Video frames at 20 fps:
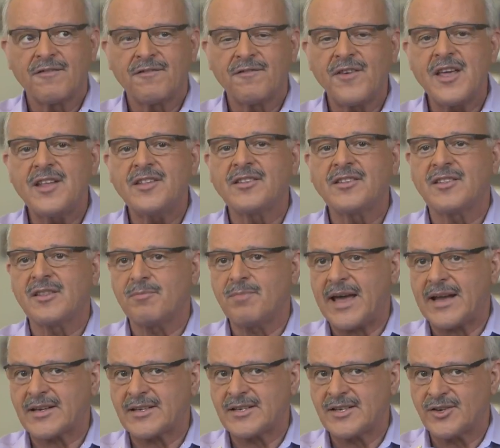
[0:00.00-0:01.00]
feeds the
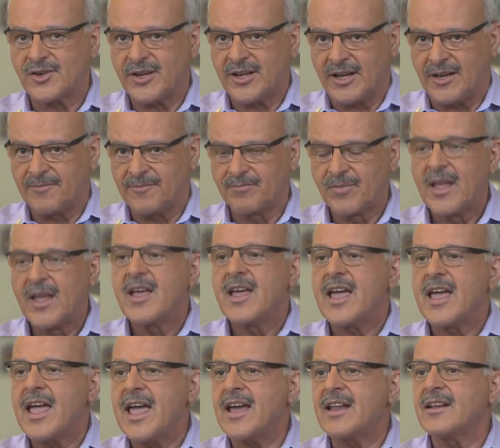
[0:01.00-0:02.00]
bacteria
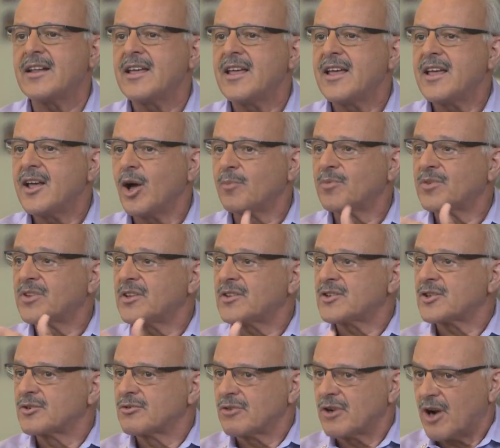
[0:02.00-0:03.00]
and helps
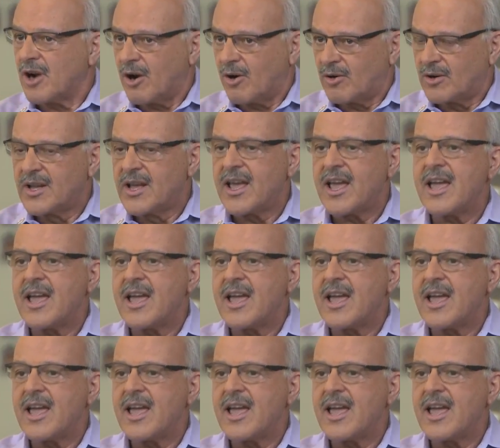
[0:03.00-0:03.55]
it to grow.